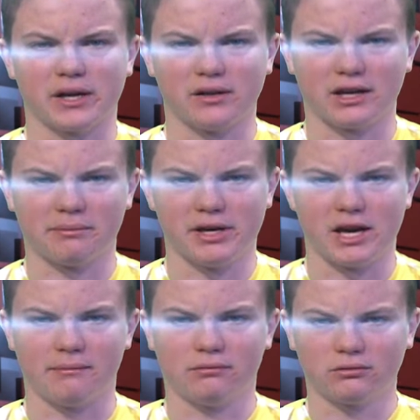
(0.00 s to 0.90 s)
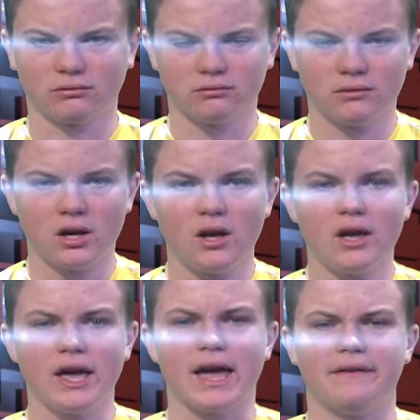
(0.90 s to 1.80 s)
o'clock p.m.
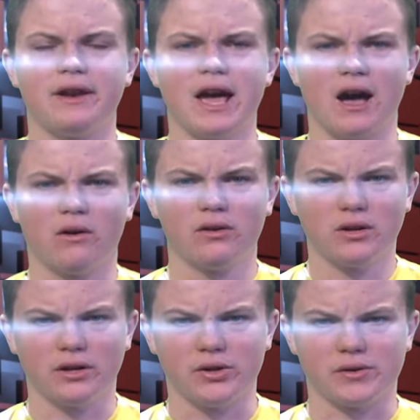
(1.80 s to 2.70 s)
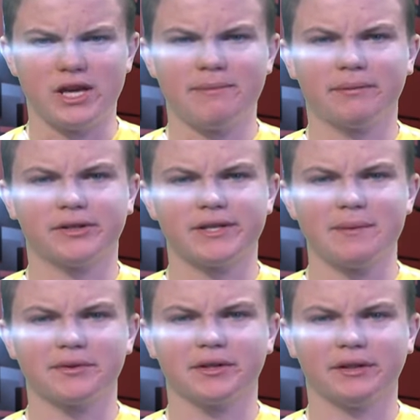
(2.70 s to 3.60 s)
And now, you can keep up to date
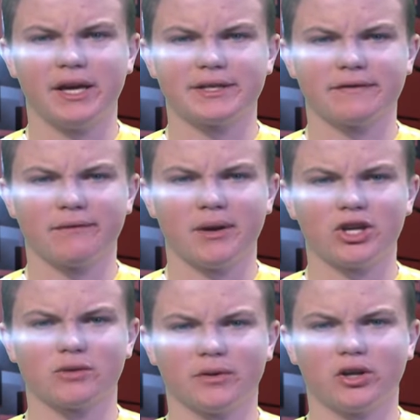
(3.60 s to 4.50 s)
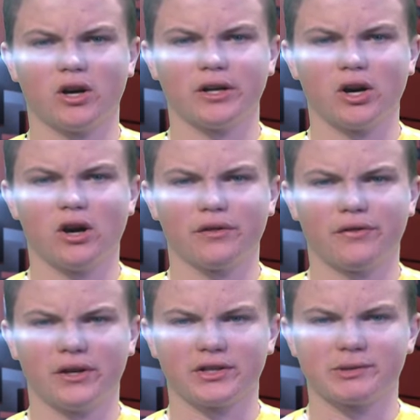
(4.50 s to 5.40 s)
with the latest information regarding all
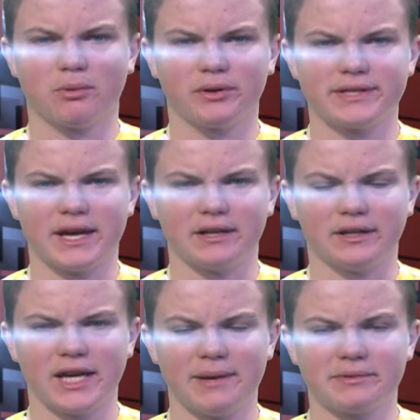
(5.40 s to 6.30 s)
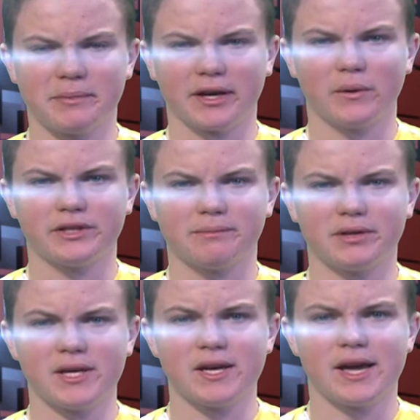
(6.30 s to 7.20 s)
things sports and games by going to
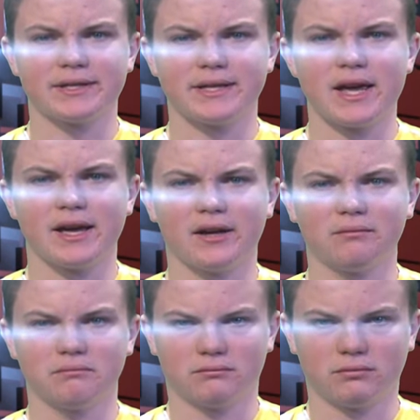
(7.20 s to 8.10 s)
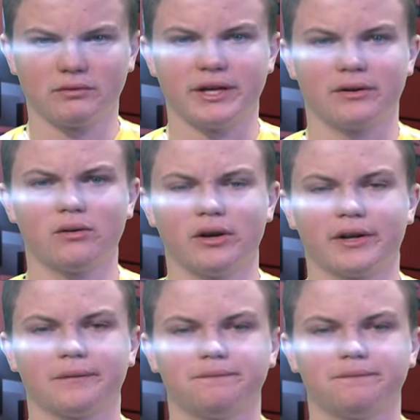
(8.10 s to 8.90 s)
psal.org.